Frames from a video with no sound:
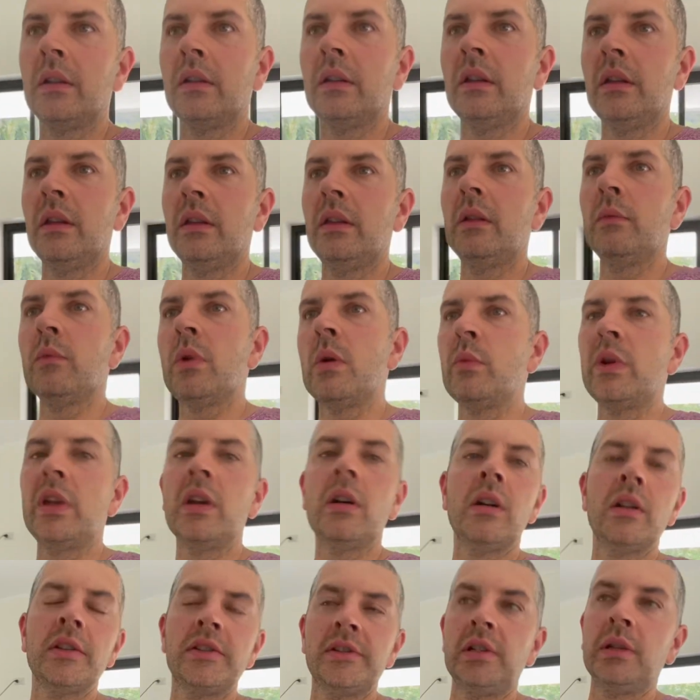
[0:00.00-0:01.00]
And then when we
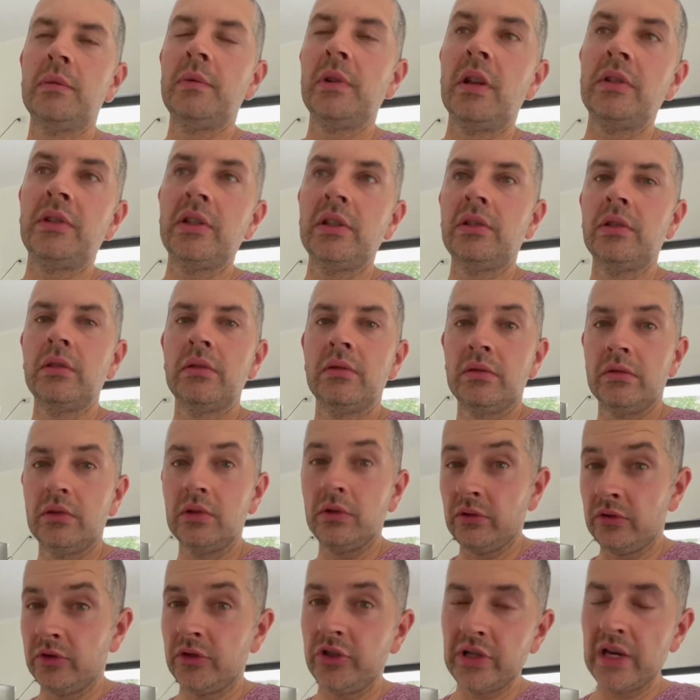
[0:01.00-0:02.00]
asked him, you know, did
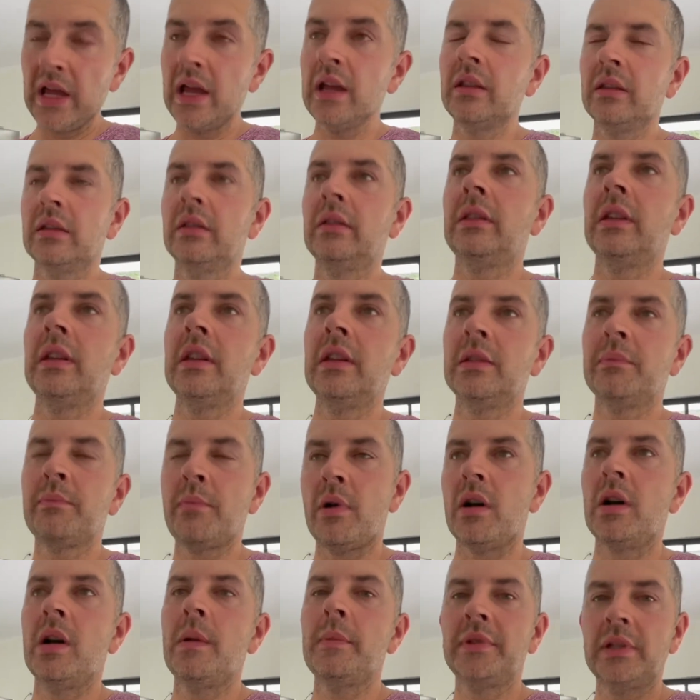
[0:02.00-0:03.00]
you check these
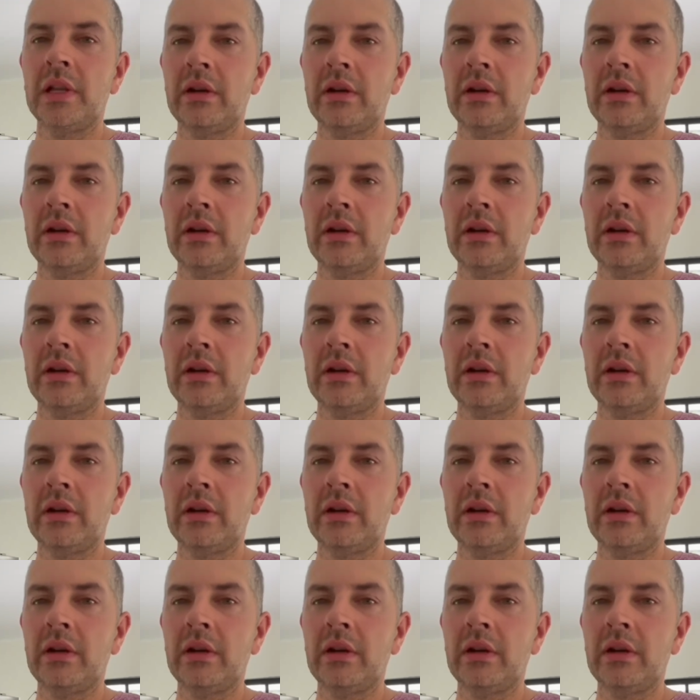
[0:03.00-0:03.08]
pipes,